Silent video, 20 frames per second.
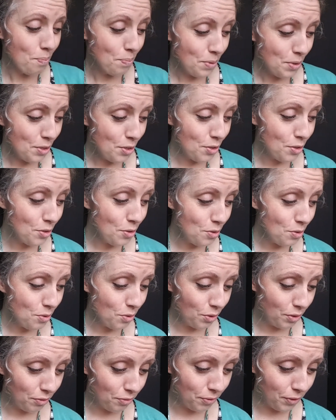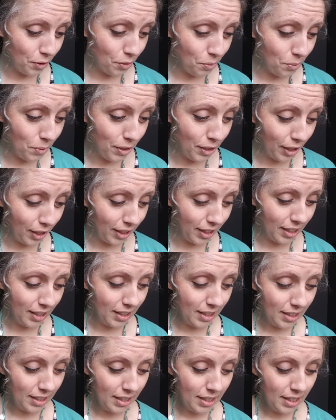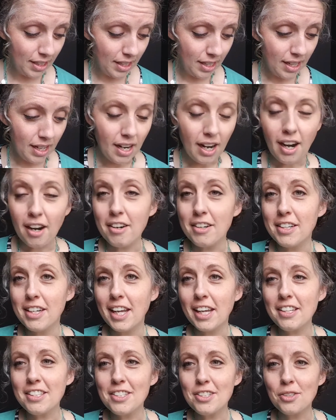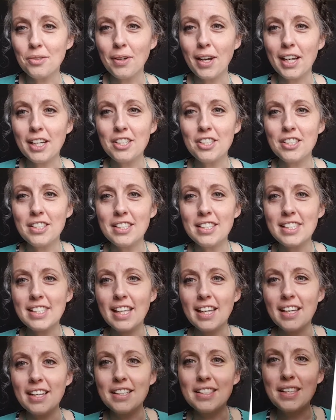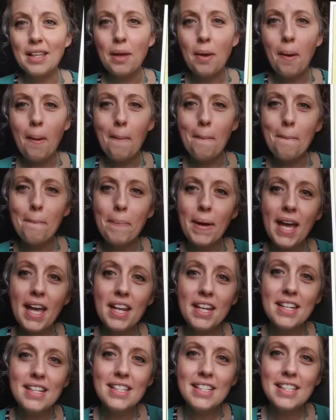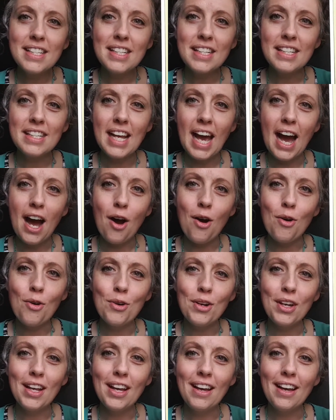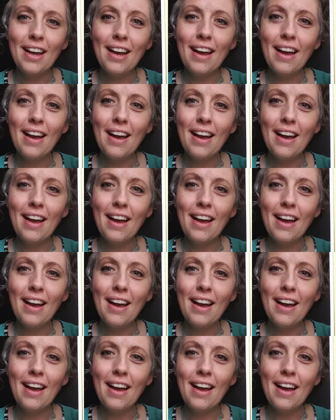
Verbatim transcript: Beautiful work. Our next direction says, bend down.